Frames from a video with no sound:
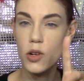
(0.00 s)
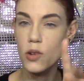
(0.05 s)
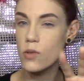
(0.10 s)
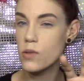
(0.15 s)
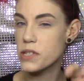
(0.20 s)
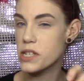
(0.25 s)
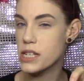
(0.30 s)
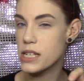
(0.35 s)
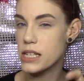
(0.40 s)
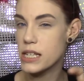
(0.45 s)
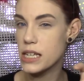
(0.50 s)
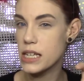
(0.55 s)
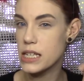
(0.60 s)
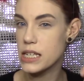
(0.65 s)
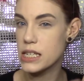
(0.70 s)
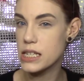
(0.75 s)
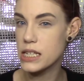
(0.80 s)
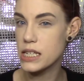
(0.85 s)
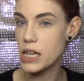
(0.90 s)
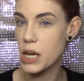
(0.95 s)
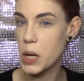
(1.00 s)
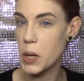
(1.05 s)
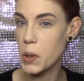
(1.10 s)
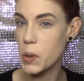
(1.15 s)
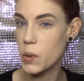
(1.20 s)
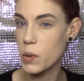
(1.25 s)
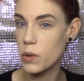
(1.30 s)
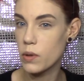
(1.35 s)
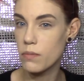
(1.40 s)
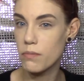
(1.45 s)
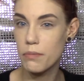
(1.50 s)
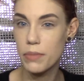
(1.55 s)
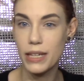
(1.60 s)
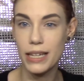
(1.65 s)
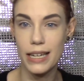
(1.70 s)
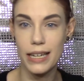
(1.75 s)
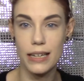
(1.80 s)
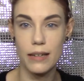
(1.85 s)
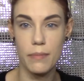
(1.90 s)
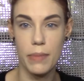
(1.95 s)
skin tone
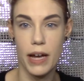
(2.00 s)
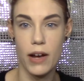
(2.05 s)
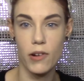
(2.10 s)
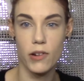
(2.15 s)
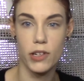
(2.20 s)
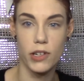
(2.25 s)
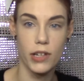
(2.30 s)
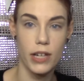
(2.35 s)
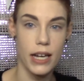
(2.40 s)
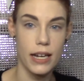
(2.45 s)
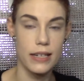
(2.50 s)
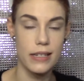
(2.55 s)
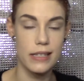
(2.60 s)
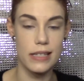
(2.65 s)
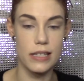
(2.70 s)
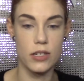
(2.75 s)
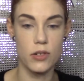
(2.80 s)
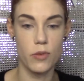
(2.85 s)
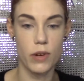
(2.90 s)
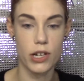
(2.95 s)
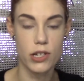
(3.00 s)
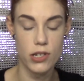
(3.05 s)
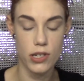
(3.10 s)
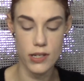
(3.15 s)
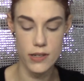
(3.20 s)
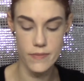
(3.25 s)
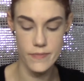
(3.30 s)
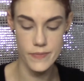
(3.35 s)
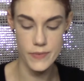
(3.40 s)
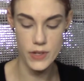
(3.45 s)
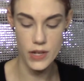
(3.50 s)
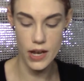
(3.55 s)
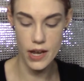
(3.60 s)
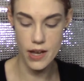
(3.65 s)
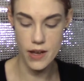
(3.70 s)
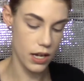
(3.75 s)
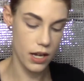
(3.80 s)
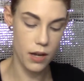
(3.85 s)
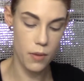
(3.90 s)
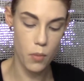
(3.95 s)
banana powder kind of situation.
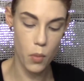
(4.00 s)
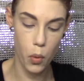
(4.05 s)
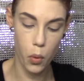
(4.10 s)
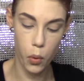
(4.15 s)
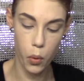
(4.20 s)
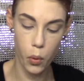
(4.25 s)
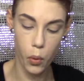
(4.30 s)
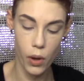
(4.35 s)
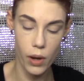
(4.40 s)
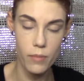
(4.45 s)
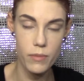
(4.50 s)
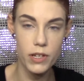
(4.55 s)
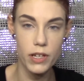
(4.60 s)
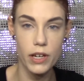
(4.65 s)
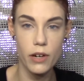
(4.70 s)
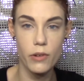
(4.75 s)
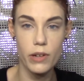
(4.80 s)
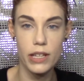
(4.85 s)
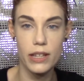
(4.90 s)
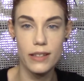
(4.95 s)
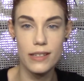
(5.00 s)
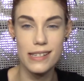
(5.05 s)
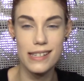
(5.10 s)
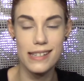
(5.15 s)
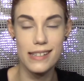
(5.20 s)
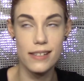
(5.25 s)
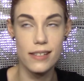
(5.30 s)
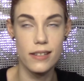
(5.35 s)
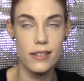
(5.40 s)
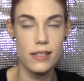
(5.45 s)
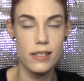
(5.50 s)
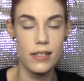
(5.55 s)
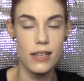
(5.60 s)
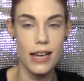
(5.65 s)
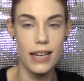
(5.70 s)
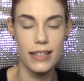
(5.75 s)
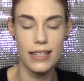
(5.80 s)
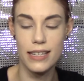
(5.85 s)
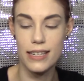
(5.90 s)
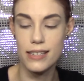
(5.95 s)
I'm gonna go in. I
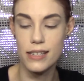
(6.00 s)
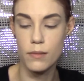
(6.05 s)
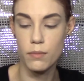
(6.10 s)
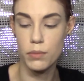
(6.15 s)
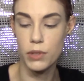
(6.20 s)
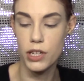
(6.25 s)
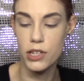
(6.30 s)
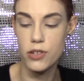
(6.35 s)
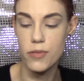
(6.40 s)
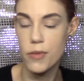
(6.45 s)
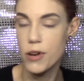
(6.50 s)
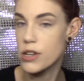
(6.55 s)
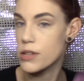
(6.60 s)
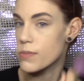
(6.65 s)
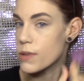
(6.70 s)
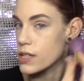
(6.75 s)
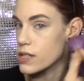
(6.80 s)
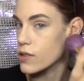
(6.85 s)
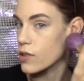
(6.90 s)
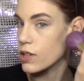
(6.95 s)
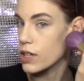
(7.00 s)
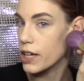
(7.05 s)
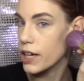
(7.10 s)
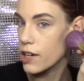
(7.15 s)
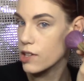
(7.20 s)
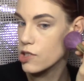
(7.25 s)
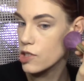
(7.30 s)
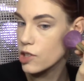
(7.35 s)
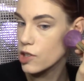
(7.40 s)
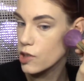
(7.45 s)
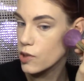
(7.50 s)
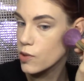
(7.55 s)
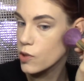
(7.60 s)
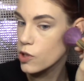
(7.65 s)
think it's a blush brush by Sony Kashuk,